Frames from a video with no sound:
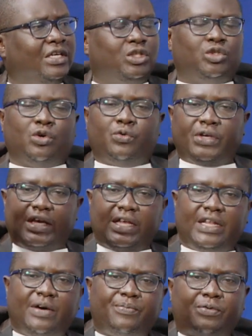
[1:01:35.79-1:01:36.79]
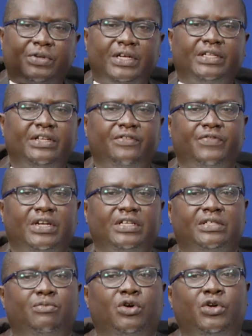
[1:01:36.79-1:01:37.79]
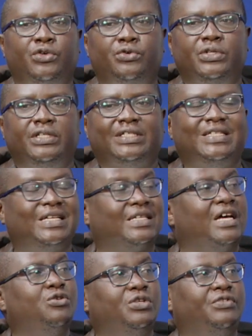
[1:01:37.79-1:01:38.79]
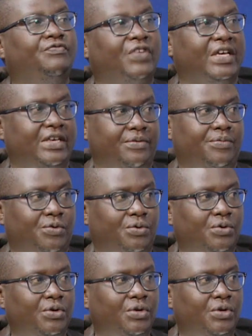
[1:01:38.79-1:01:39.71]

So we end up creating very small units that are not viable.